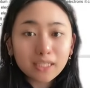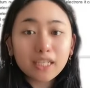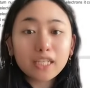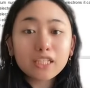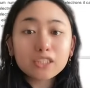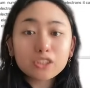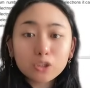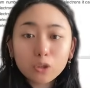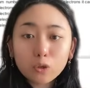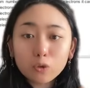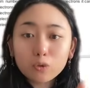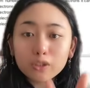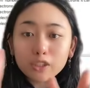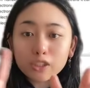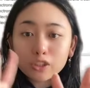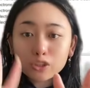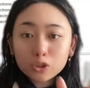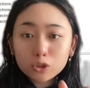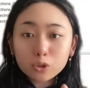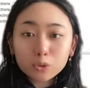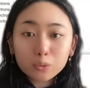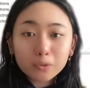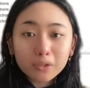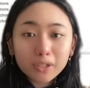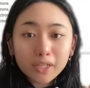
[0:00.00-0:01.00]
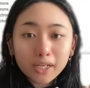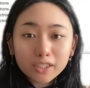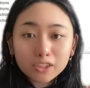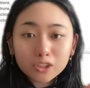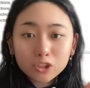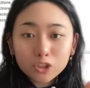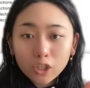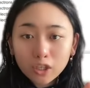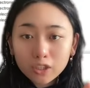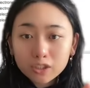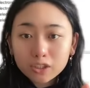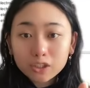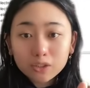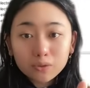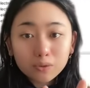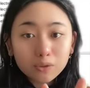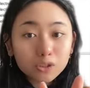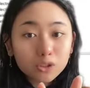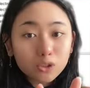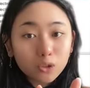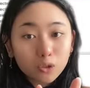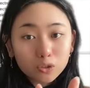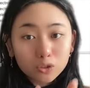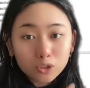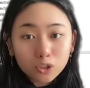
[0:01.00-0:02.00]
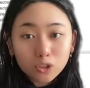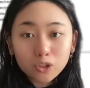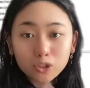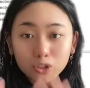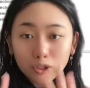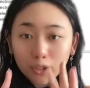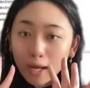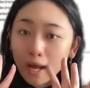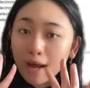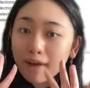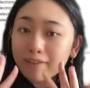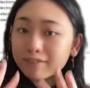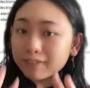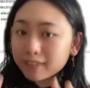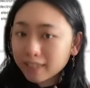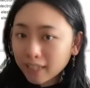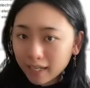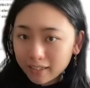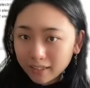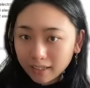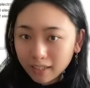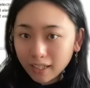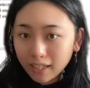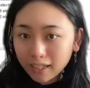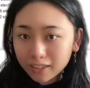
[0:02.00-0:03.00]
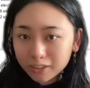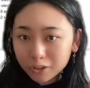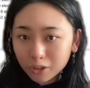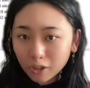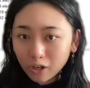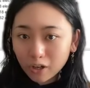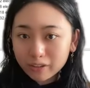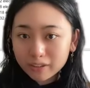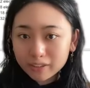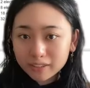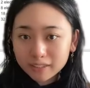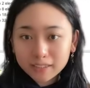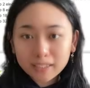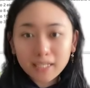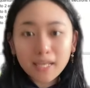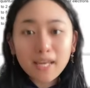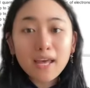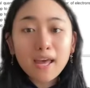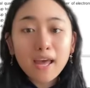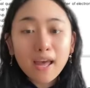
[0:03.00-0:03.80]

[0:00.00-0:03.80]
each holding 2 electrons, so in total you have 10 electrons.